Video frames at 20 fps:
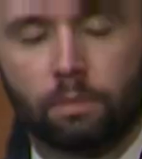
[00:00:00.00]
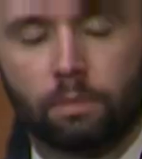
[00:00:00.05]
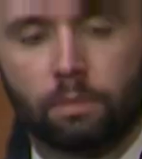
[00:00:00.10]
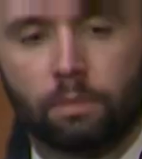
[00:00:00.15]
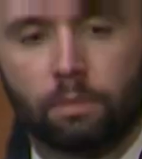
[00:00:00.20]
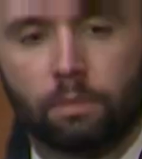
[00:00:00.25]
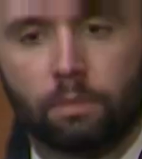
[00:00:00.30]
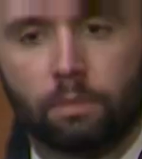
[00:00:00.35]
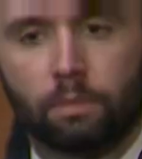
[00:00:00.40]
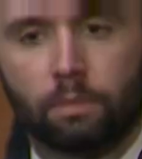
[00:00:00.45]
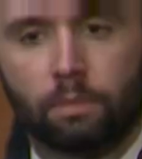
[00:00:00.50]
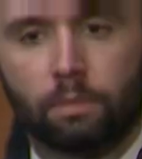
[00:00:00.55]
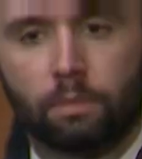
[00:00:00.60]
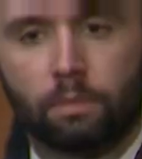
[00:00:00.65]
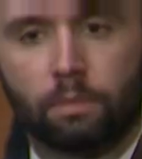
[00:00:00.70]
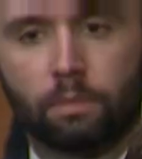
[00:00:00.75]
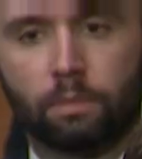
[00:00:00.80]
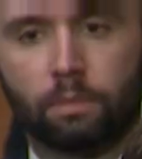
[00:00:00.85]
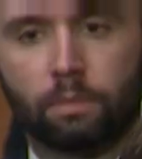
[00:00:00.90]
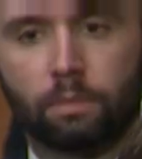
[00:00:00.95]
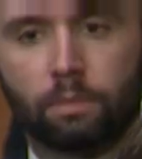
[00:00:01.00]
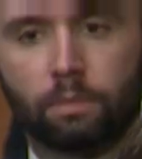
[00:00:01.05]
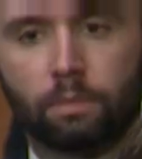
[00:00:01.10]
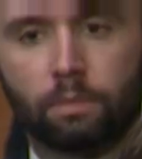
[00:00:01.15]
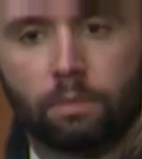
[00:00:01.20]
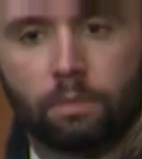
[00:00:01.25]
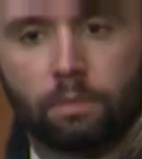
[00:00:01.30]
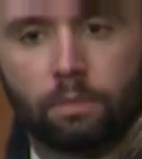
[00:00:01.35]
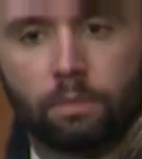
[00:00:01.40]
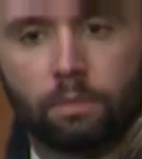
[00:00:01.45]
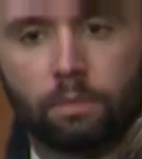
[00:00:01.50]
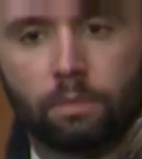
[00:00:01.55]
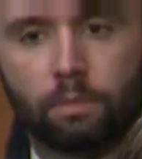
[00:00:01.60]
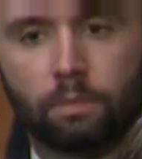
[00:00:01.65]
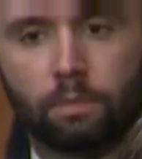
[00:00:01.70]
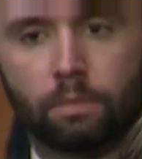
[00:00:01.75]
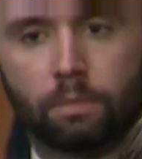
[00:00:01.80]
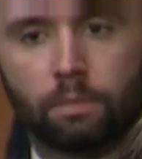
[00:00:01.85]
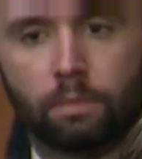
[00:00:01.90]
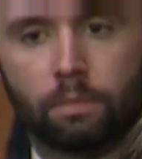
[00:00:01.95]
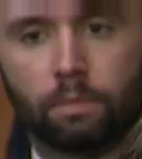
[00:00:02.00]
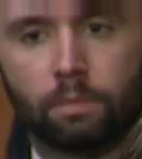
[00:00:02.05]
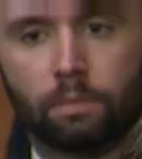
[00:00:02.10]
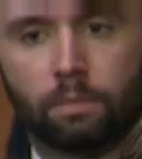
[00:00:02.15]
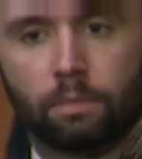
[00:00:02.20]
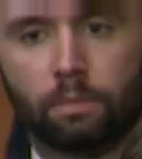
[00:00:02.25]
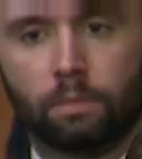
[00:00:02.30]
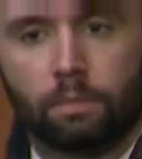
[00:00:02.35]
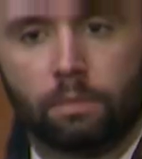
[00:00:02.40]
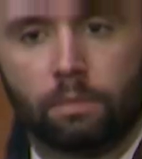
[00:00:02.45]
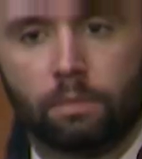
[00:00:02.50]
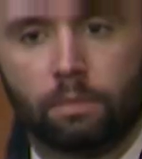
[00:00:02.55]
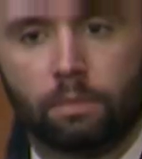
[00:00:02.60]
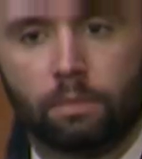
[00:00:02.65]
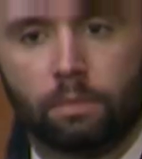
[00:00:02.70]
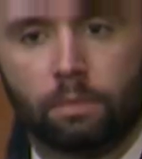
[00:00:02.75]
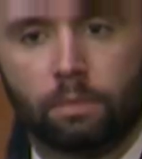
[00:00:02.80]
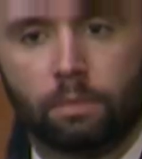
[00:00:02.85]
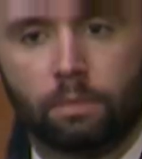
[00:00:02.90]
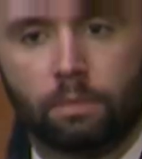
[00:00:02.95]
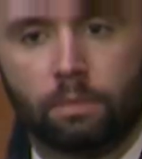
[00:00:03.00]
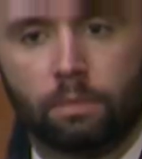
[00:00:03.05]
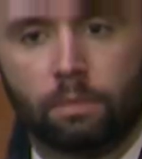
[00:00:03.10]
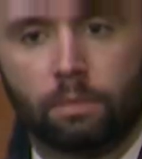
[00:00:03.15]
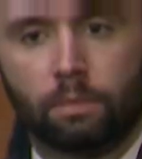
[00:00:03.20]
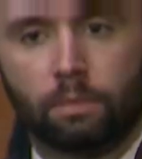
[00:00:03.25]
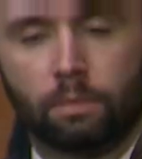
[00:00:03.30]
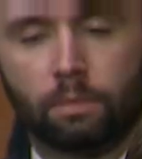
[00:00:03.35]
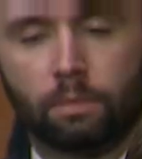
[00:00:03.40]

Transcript: [no speech]